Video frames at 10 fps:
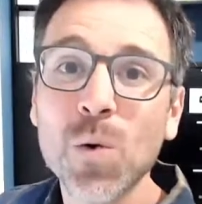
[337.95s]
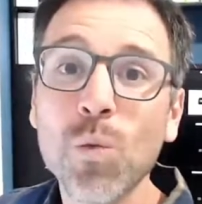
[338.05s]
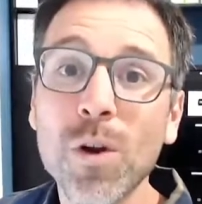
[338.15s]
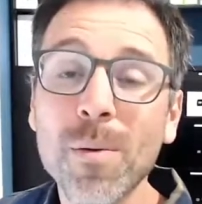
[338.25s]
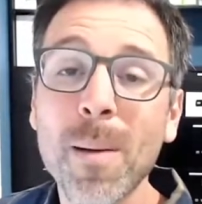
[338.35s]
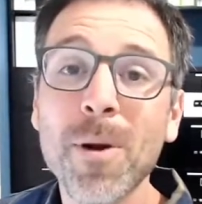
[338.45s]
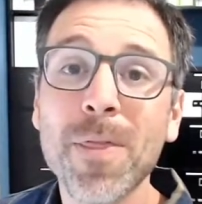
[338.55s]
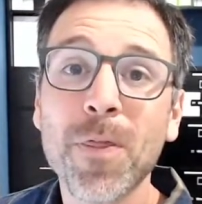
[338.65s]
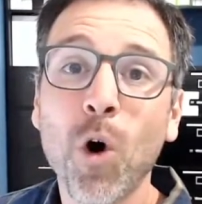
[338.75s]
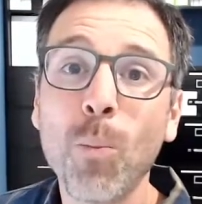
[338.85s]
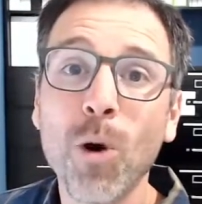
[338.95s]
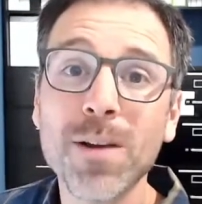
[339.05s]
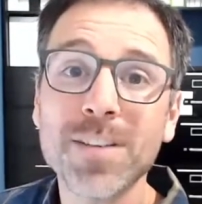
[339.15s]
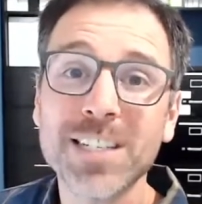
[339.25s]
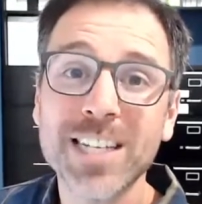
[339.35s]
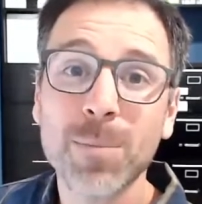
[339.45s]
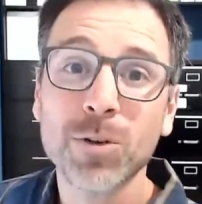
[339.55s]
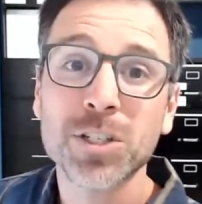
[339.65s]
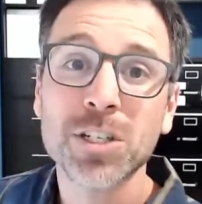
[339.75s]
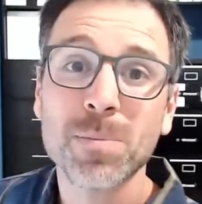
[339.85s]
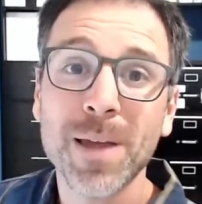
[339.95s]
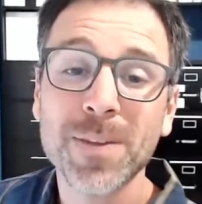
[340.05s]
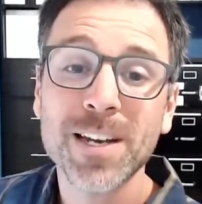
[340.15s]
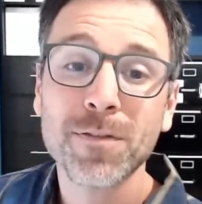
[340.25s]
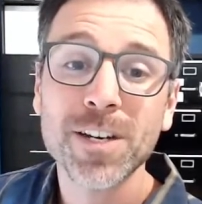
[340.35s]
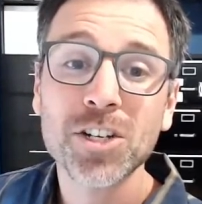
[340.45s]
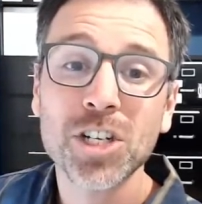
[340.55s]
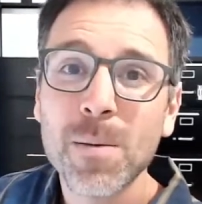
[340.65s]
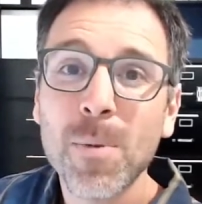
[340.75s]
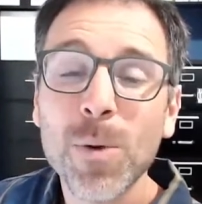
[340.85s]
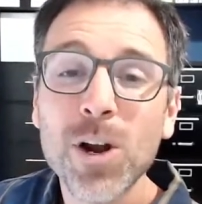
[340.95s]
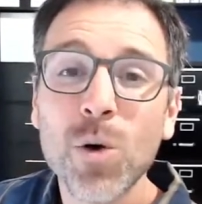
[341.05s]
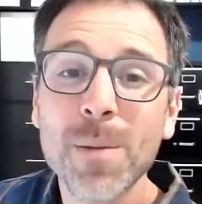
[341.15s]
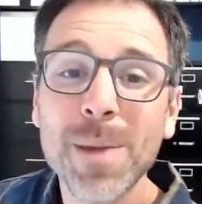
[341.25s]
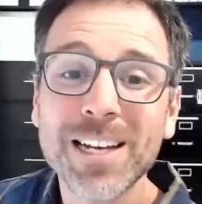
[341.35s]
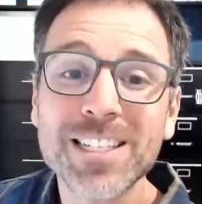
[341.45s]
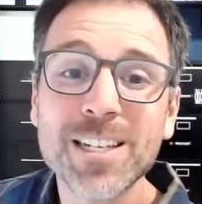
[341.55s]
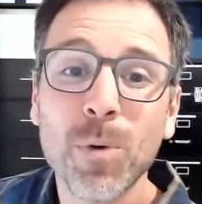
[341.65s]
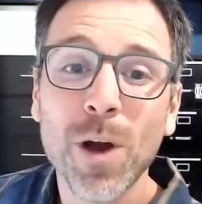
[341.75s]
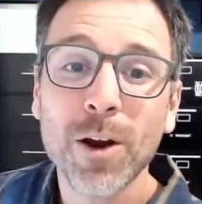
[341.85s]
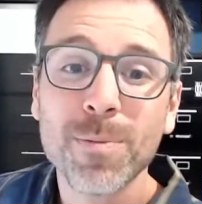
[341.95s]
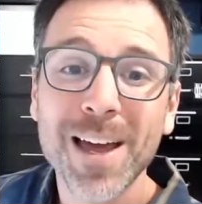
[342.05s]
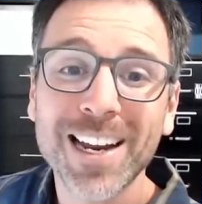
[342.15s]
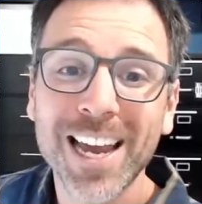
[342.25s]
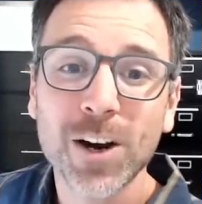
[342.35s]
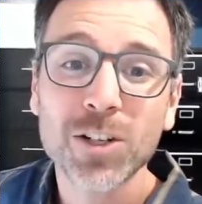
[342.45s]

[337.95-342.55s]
We remember that the whole point of this example is to cement the definition, but we don't want to make a simple arithmetic error.